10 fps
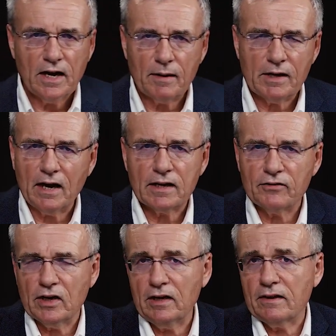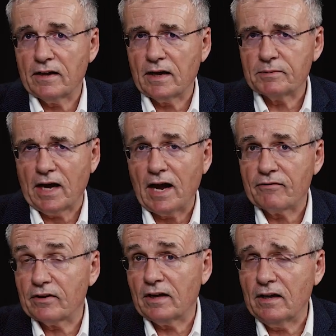I'll give you anything up to
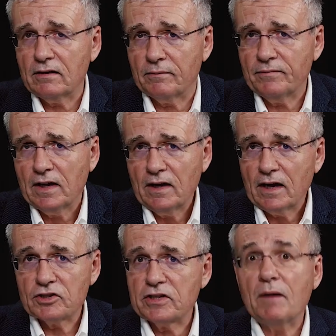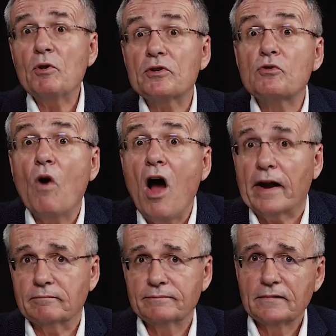half of the kingdom. Just tell me what you
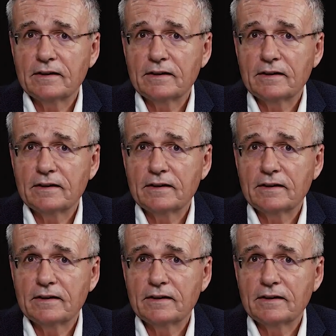want.